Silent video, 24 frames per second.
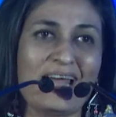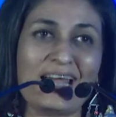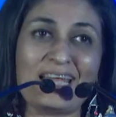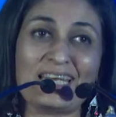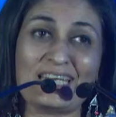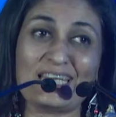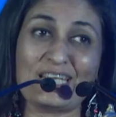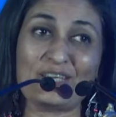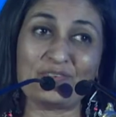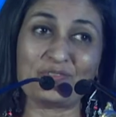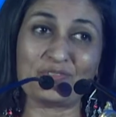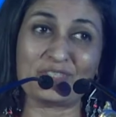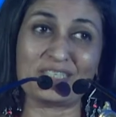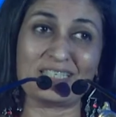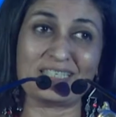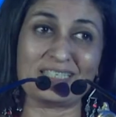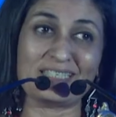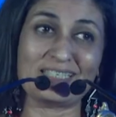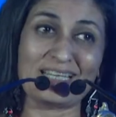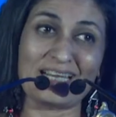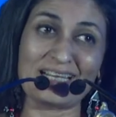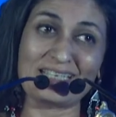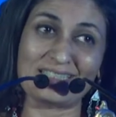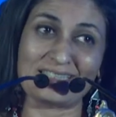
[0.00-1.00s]
And if she
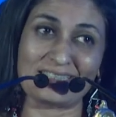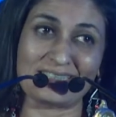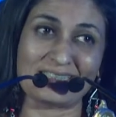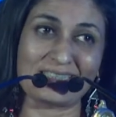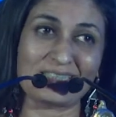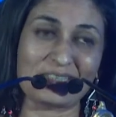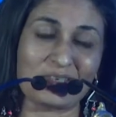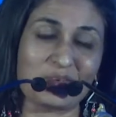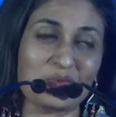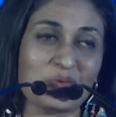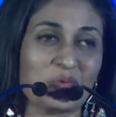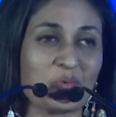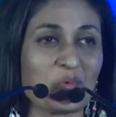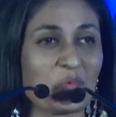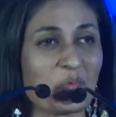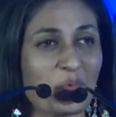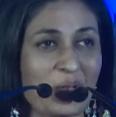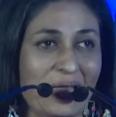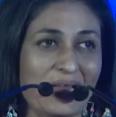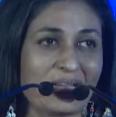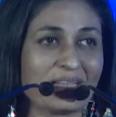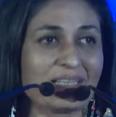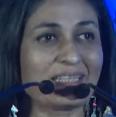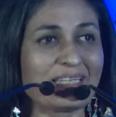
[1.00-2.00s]
doesn't,
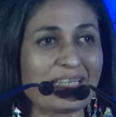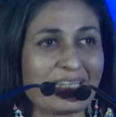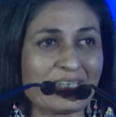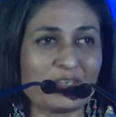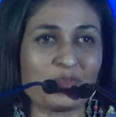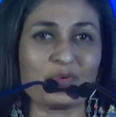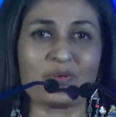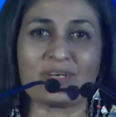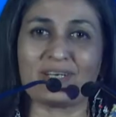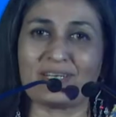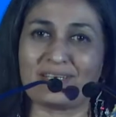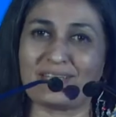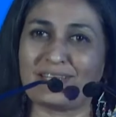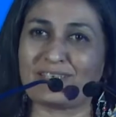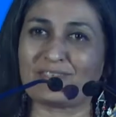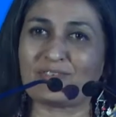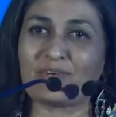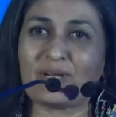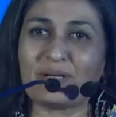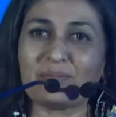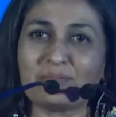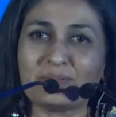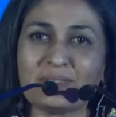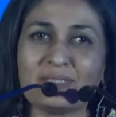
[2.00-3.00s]
well, then you're in a
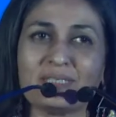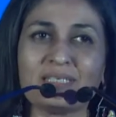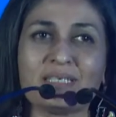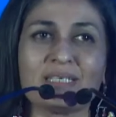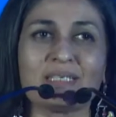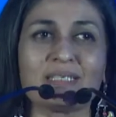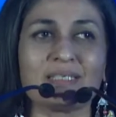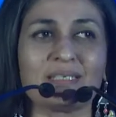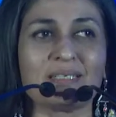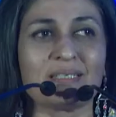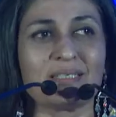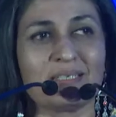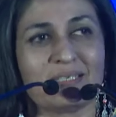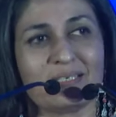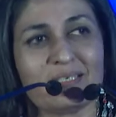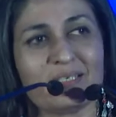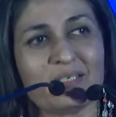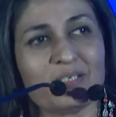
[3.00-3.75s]
trouble, and